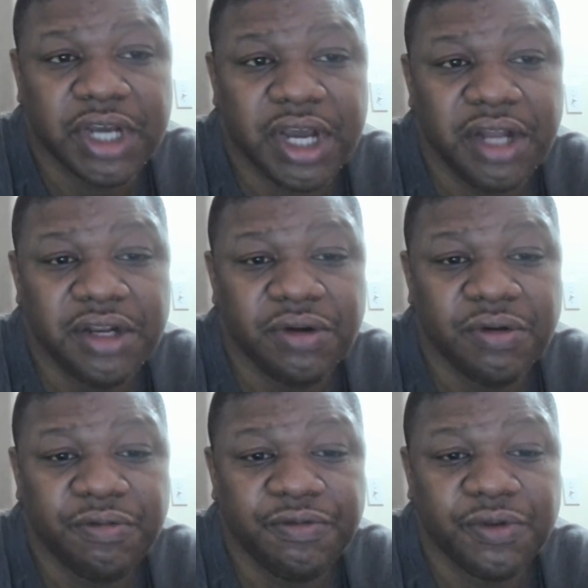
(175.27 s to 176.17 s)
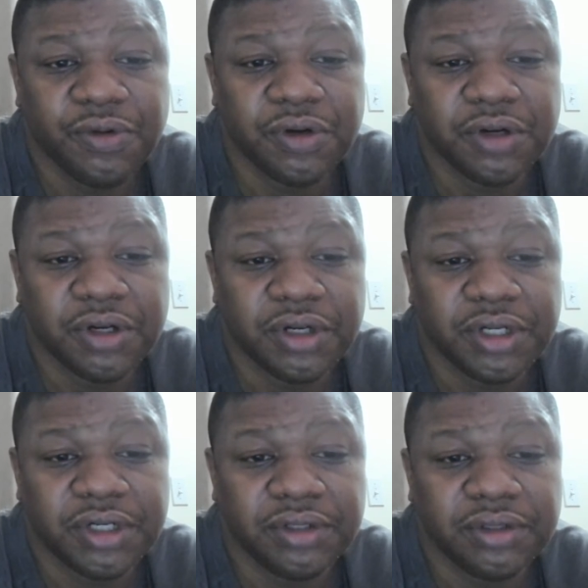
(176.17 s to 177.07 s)
I know for
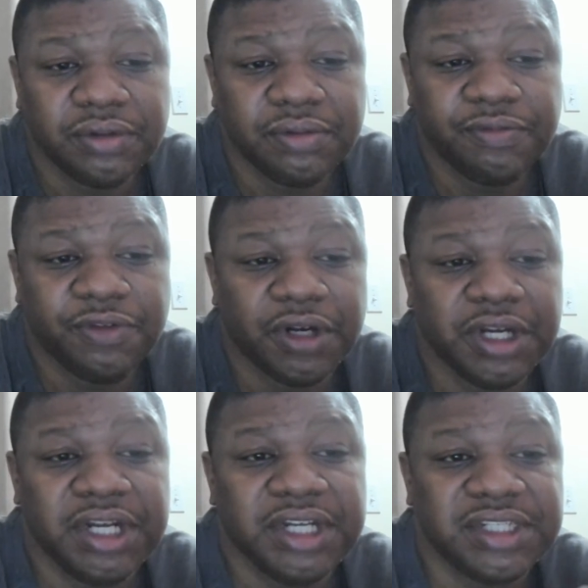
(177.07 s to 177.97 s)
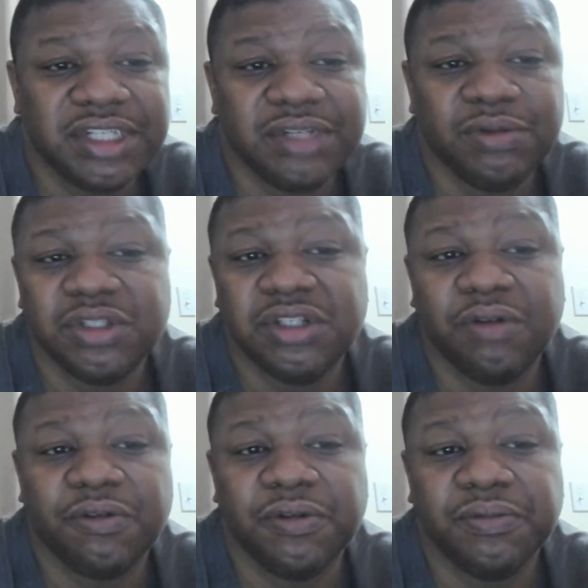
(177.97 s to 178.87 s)
us it was
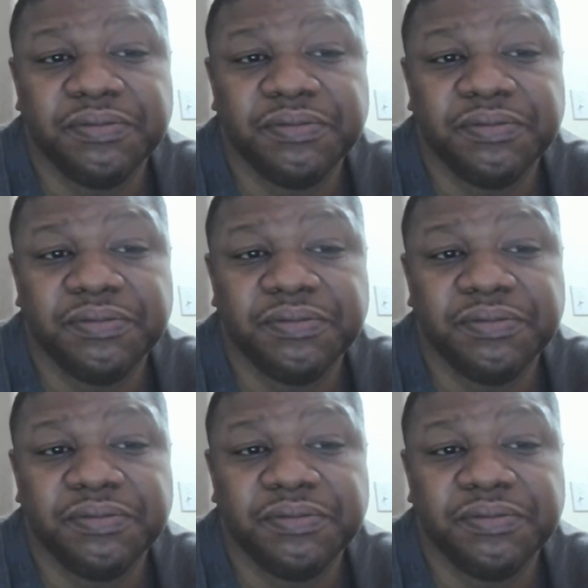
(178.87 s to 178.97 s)
different.